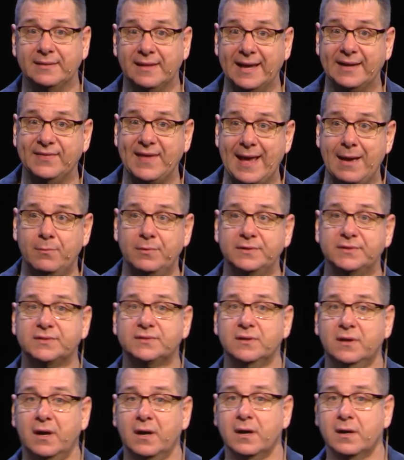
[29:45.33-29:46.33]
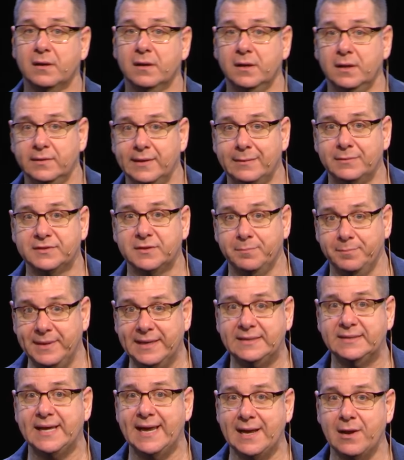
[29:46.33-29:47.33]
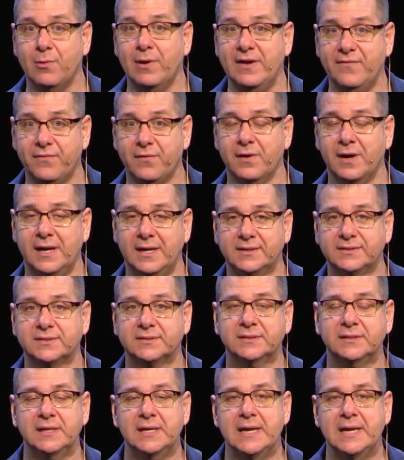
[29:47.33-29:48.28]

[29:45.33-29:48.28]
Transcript: Like that was our, that was a big takeaway for us.